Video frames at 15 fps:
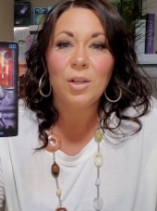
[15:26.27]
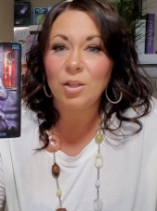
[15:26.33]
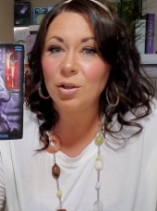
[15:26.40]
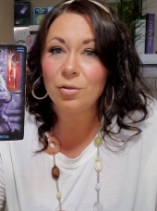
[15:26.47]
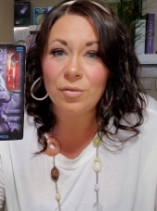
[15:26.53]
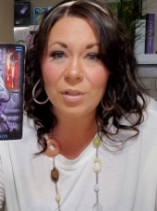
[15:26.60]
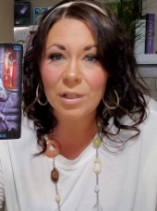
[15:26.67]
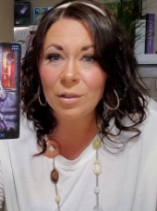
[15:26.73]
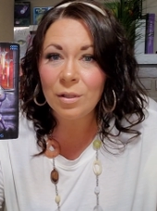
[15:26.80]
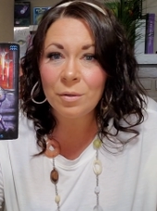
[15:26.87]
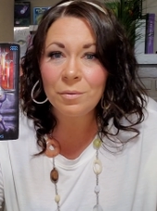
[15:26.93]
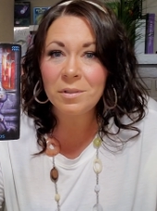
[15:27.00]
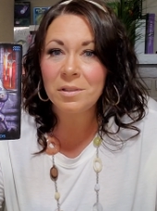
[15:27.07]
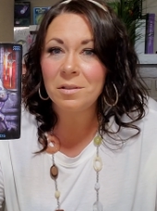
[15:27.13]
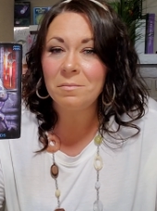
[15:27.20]
you're dealing
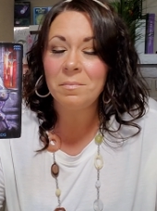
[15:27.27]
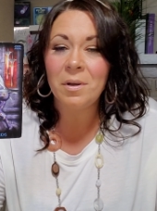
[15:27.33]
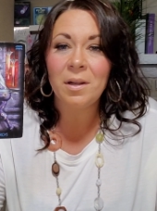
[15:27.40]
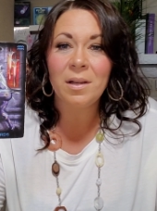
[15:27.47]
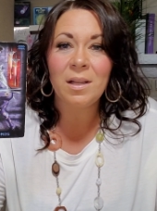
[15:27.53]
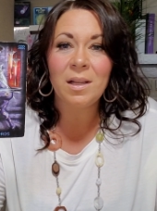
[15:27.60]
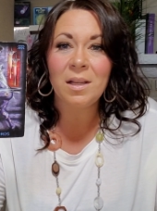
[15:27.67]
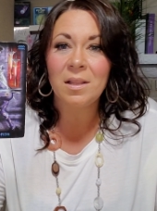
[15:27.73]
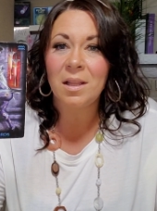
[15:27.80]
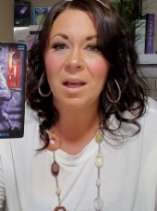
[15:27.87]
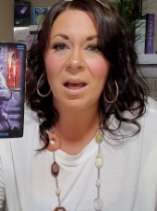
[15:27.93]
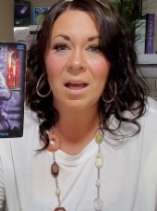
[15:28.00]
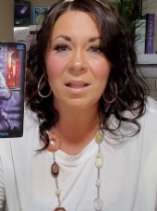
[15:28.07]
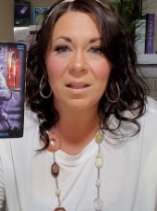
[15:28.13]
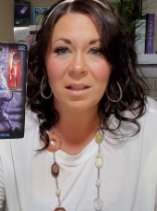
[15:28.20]
with somebody
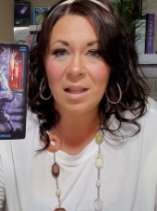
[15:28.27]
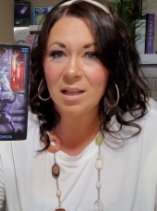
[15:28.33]
that,